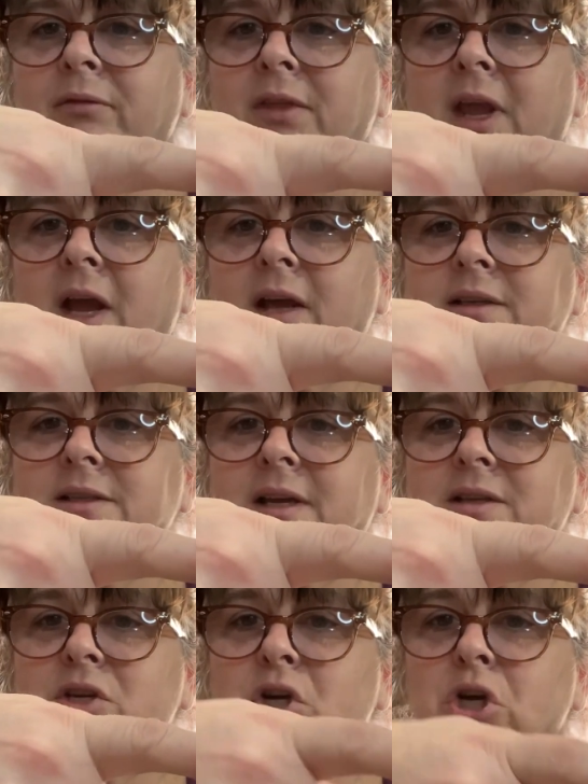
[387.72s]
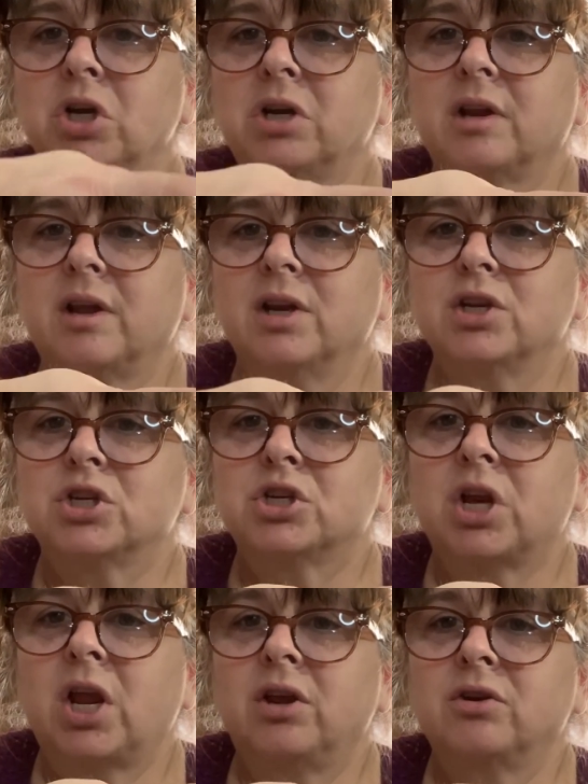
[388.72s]
the excess dirt,
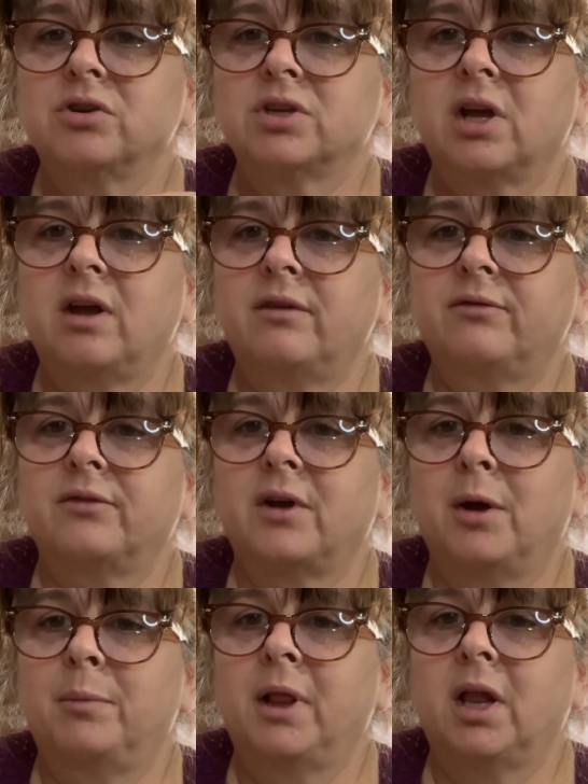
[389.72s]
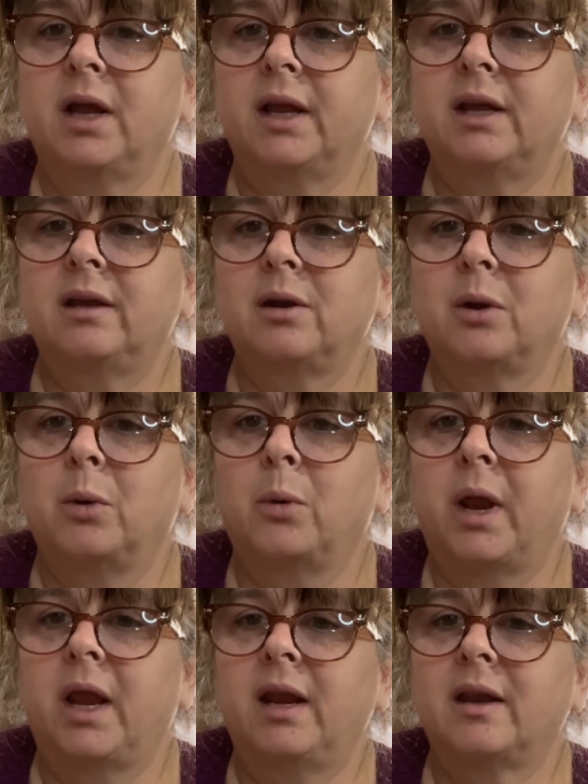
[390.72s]
shake your stuff, apply it,
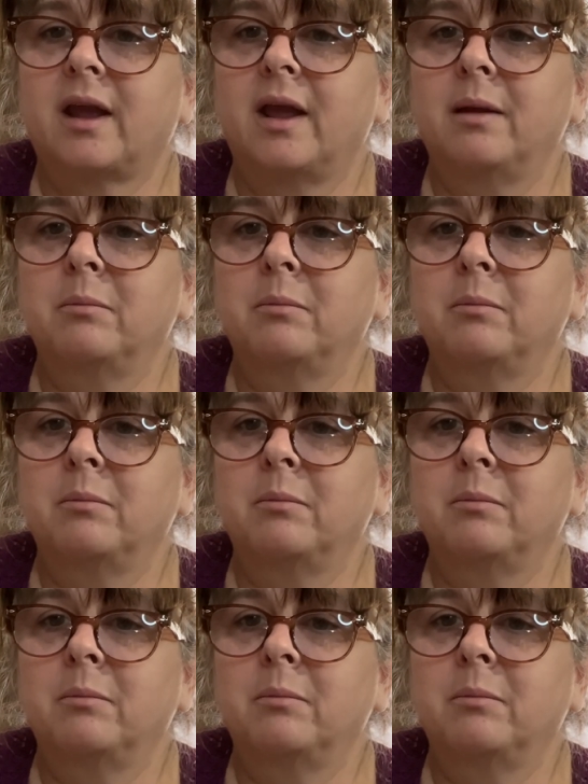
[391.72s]
wait, and